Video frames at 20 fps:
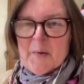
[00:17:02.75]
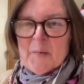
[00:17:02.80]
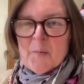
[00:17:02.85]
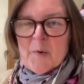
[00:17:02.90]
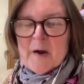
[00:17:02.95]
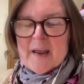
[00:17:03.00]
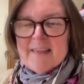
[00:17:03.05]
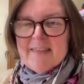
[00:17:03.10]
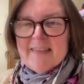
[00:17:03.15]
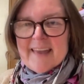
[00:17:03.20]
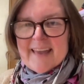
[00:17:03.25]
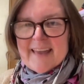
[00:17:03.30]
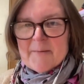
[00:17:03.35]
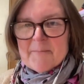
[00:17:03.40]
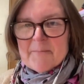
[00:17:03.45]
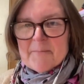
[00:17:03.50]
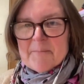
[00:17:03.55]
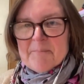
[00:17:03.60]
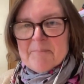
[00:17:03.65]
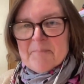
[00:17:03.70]
with
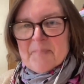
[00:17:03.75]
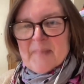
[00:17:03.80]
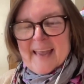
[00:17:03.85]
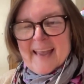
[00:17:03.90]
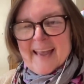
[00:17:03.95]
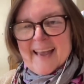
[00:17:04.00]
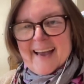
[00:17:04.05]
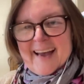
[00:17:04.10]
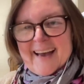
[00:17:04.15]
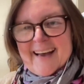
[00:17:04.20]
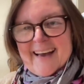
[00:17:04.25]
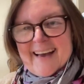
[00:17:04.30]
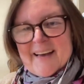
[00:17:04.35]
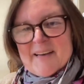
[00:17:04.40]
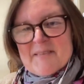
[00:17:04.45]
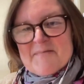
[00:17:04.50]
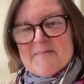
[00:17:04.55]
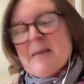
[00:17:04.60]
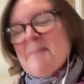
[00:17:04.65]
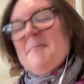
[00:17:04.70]
him.
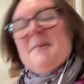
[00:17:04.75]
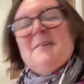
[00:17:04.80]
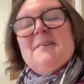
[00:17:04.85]
Maybe